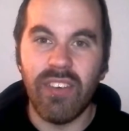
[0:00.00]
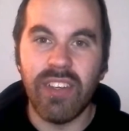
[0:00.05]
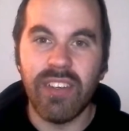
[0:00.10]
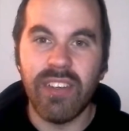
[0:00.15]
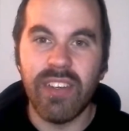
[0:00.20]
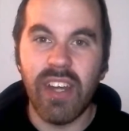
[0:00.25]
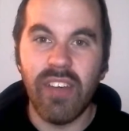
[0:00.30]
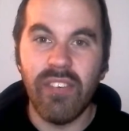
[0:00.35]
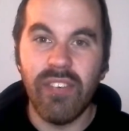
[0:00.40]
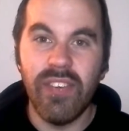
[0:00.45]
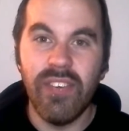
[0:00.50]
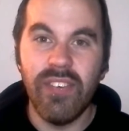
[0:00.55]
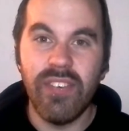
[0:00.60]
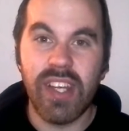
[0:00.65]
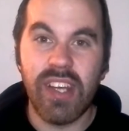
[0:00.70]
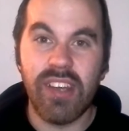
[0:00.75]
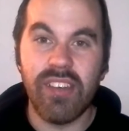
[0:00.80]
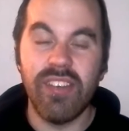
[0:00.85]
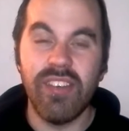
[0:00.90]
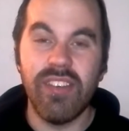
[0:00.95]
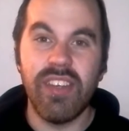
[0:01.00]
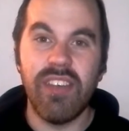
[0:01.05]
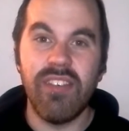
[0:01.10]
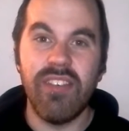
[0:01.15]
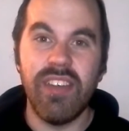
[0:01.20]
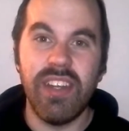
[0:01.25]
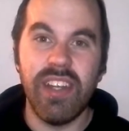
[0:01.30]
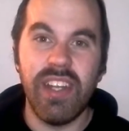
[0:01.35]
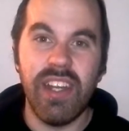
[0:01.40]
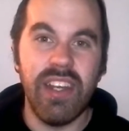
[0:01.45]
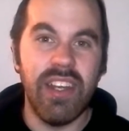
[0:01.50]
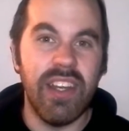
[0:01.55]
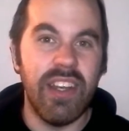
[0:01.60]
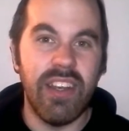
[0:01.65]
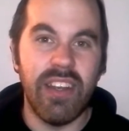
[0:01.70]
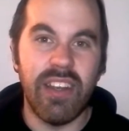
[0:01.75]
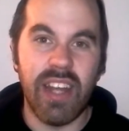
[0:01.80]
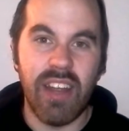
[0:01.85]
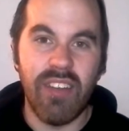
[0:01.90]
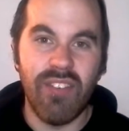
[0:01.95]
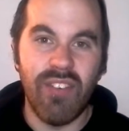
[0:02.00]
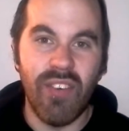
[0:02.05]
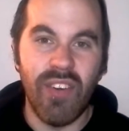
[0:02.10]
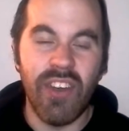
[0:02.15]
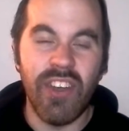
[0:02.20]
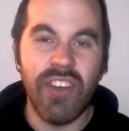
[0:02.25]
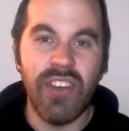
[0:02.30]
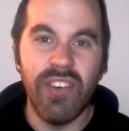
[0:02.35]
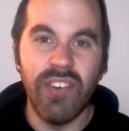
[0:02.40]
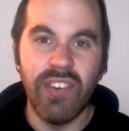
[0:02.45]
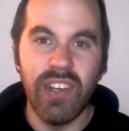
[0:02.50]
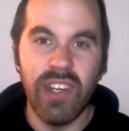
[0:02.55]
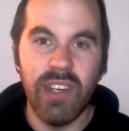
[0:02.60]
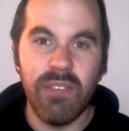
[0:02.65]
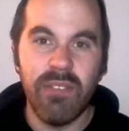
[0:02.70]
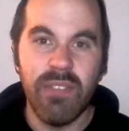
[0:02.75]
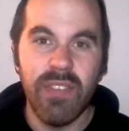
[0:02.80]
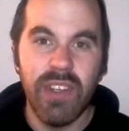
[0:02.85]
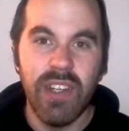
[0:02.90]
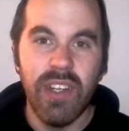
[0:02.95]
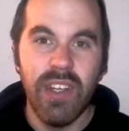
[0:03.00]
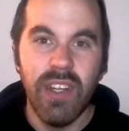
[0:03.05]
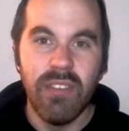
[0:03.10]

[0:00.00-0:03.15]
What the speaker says: It's now 2017 and time for a new clip,